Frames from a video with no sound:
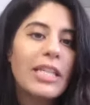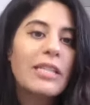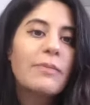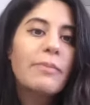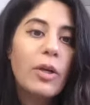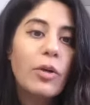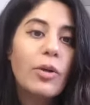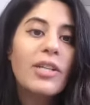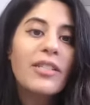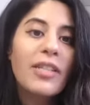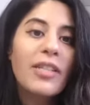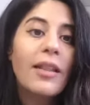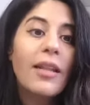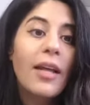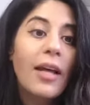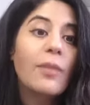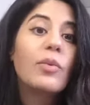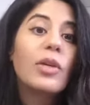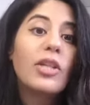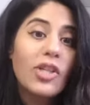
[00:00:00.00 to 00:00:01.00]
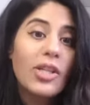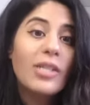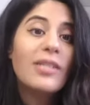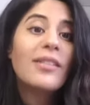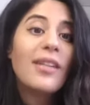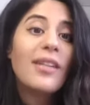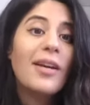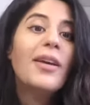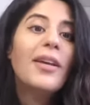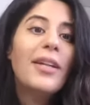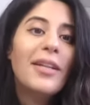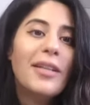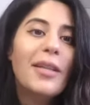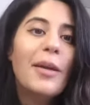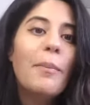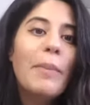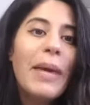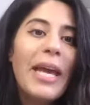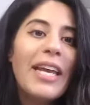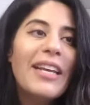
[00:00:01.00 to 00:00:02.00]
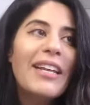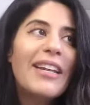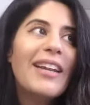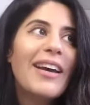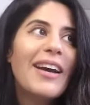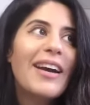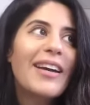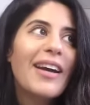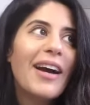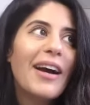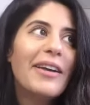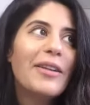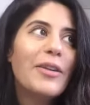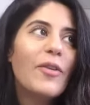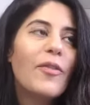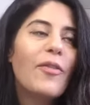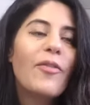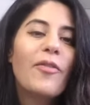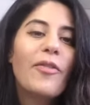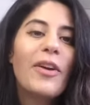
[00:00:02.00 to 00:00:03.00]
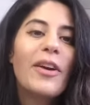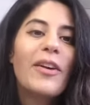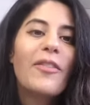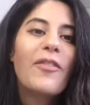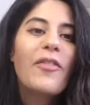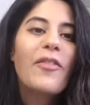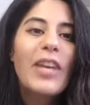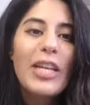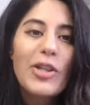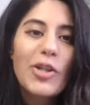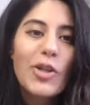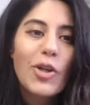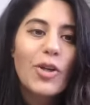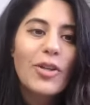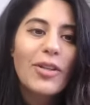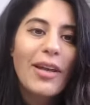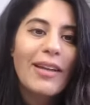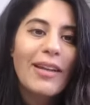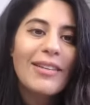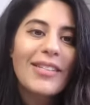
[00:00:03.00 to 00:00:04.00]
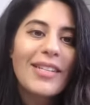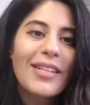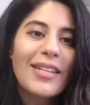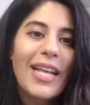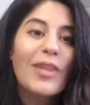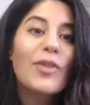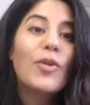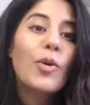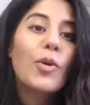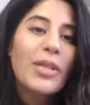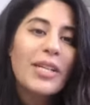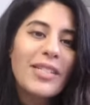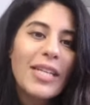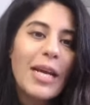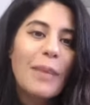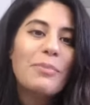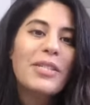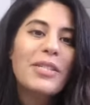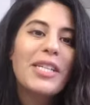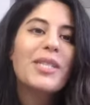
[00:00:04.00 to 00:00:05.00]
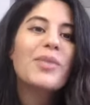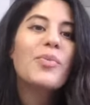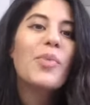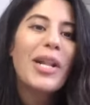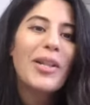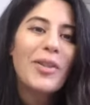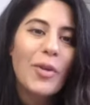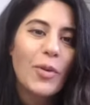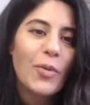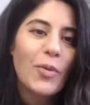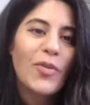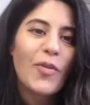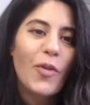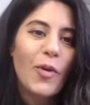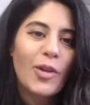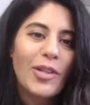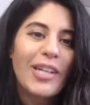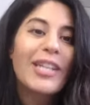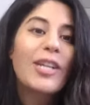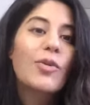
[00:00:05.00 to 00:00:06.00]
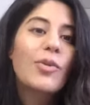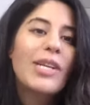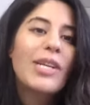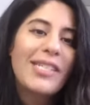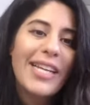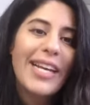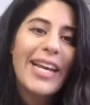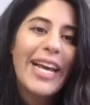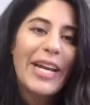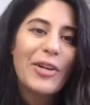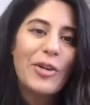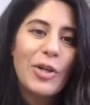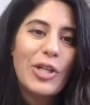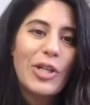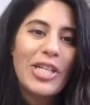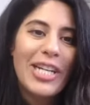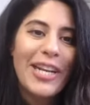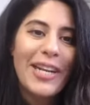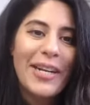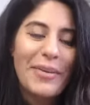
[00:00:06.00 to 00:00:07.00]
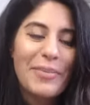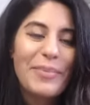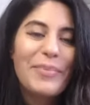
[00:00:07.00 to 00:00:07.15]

experiencing that, which is the main kind of feature that Cordyceps is well known for, increasing energy.